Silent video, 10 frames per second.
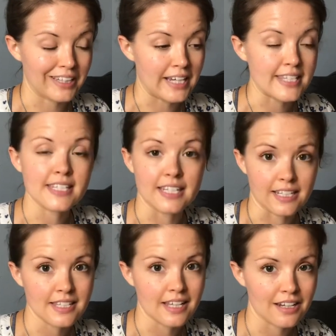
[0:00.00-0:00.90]

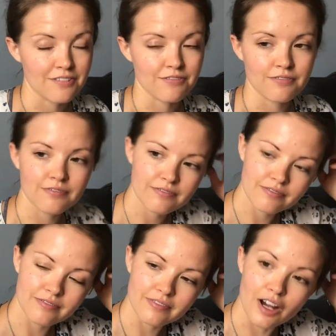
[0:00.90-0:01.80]
sticks that I've
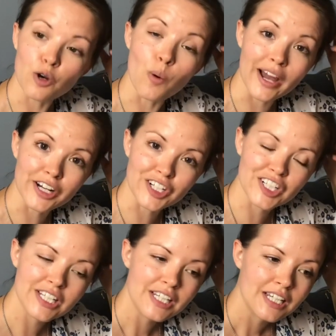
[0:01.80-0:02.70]
acquired.
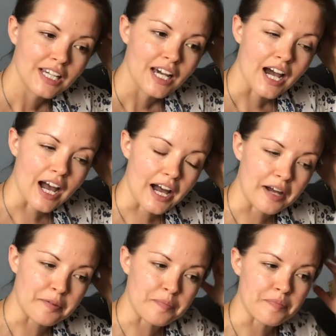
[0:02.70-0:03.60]

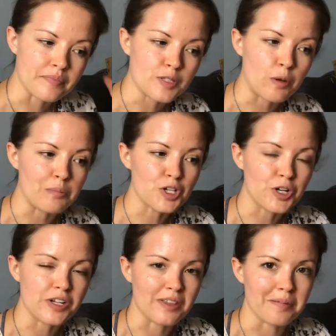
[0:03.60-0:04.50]
So I'm
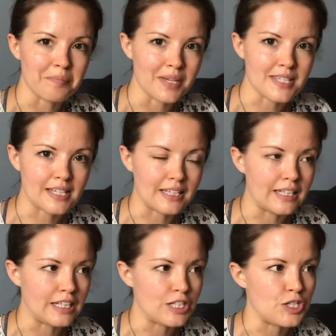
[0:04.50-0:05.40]
turning them basically
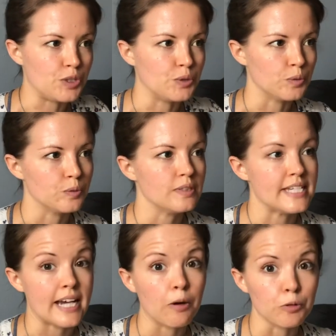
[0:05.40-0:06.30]
into
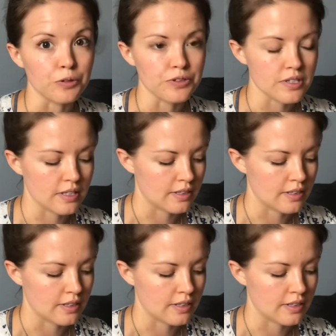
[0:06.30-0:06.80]
dowels.